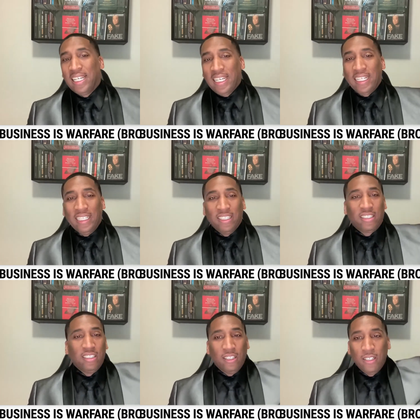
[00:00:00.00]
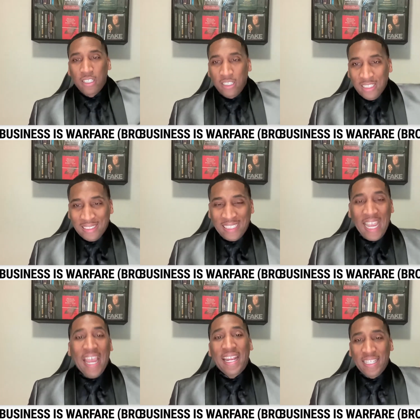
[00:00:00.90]
It is the
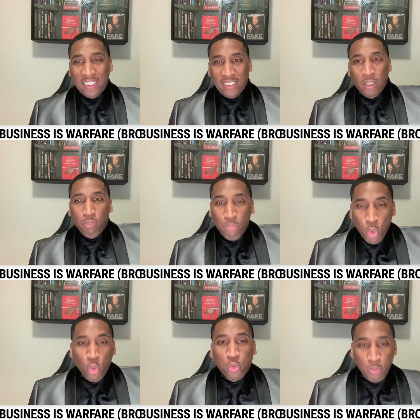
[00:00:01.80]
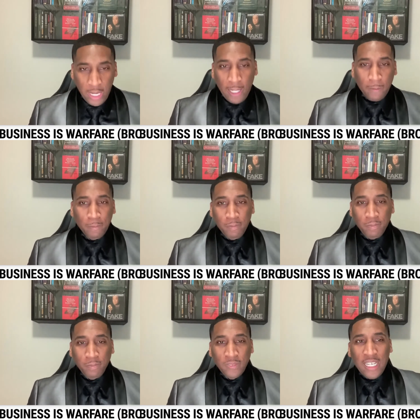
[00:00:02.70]
Zionist movement.
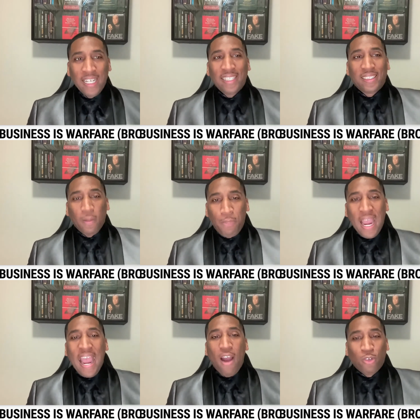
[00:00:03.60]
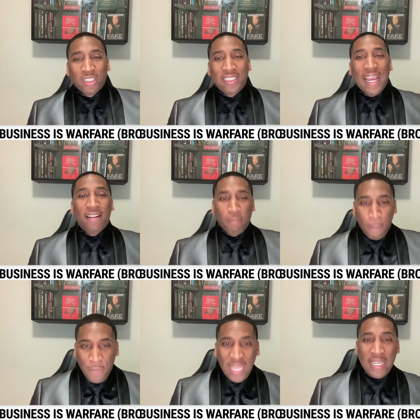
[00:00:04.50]
It is the powers
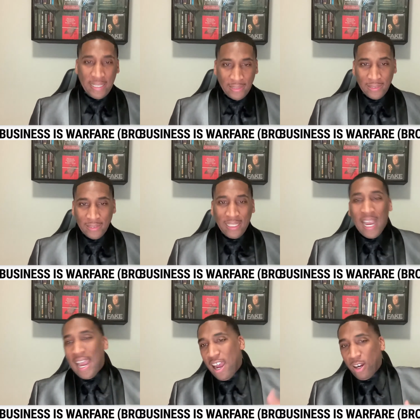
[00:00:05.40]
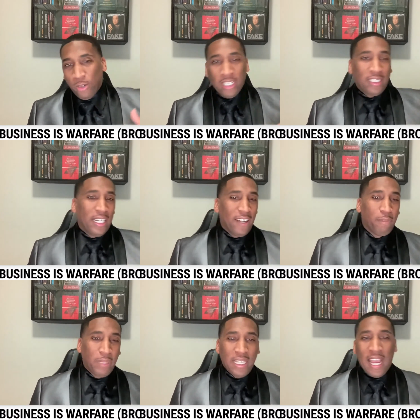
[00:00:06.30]
that be, the IRS, the
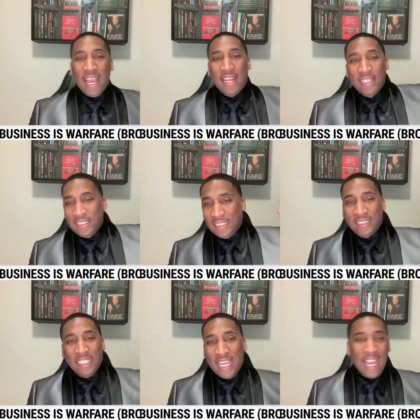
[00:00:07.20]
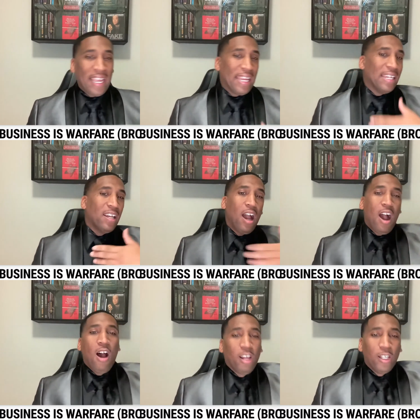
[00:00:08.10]
FBI, the CIA,
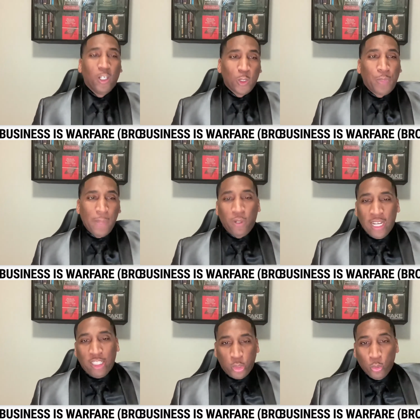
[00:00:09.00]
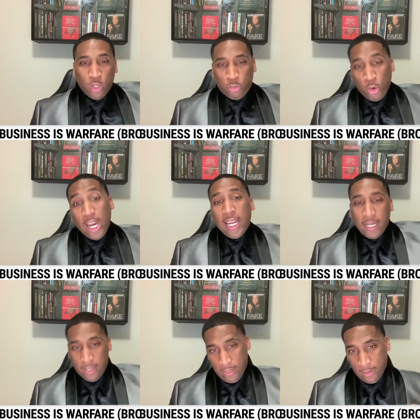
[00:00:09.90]
all of those people that you're
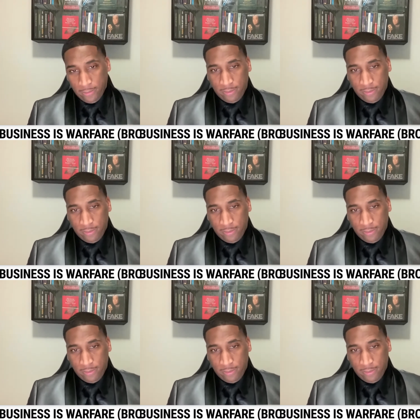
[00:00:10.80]
afraid of.